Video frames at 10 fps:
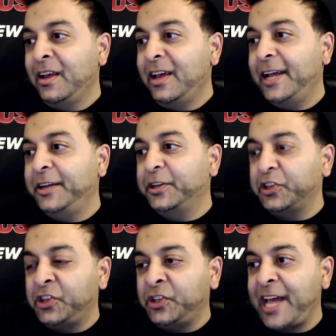And does it
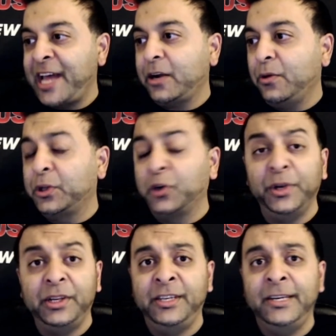stack with
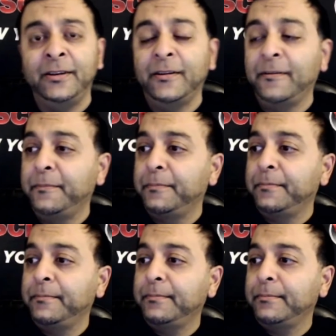creatine?
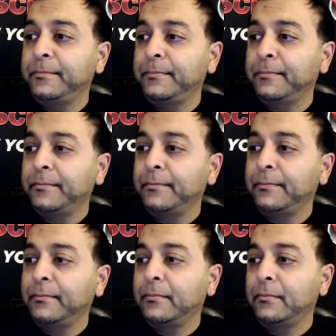
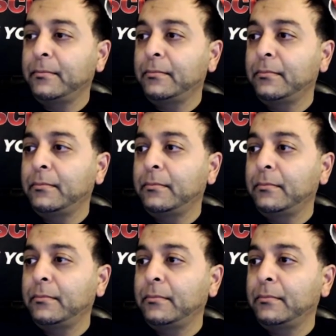Vanadyl sulfate is
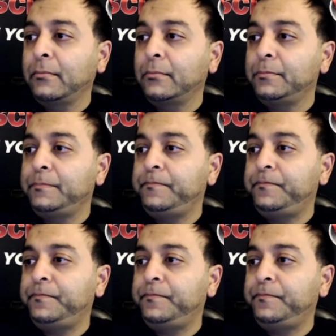like taking insulin.